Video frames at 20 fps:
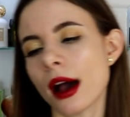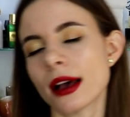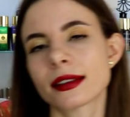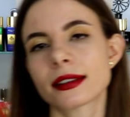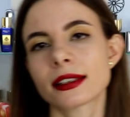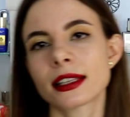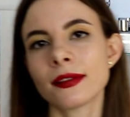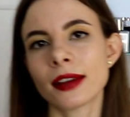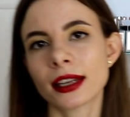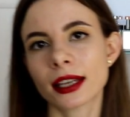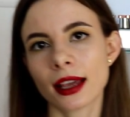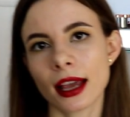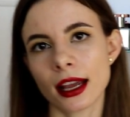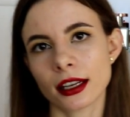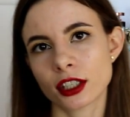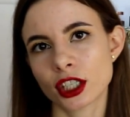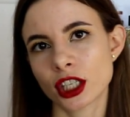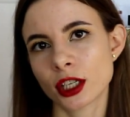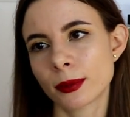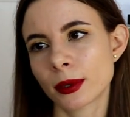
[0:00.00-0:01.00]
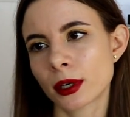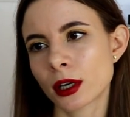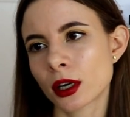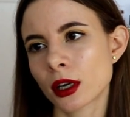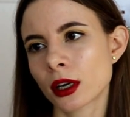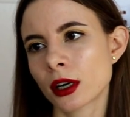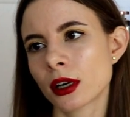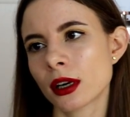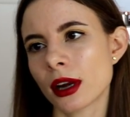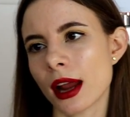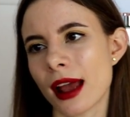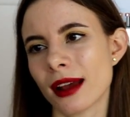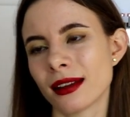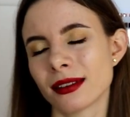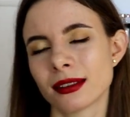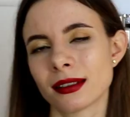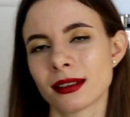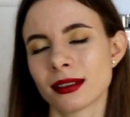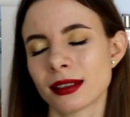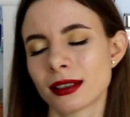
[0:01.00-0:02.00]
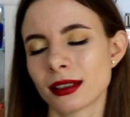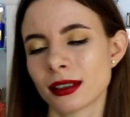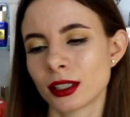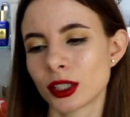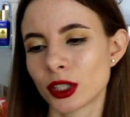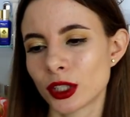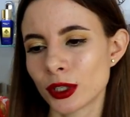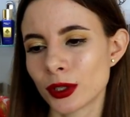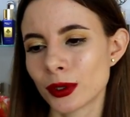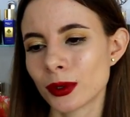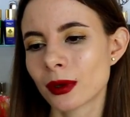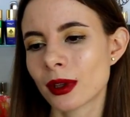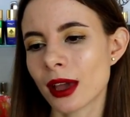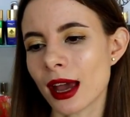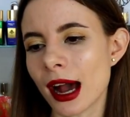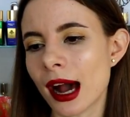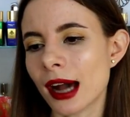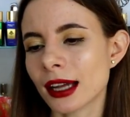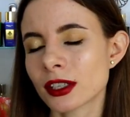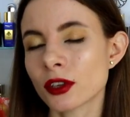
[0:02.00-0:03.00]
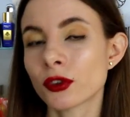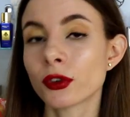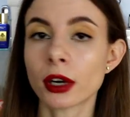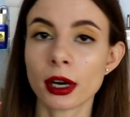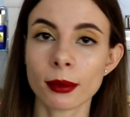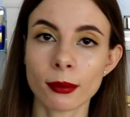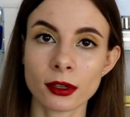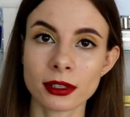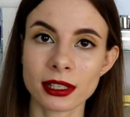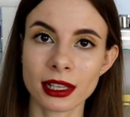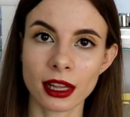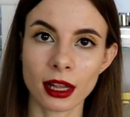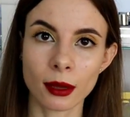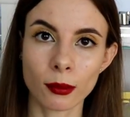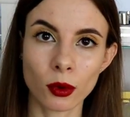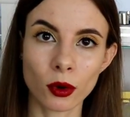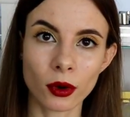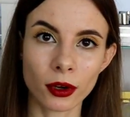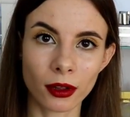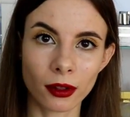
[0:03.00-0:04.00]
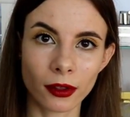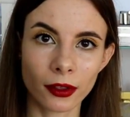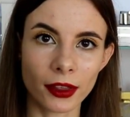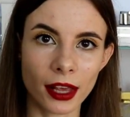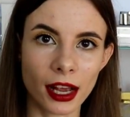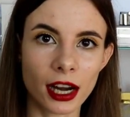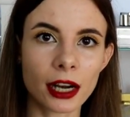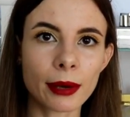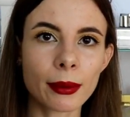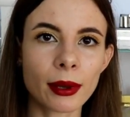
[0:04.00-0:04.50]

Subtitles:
Civet Cat Chipper, and you get pheromones in a bottle there,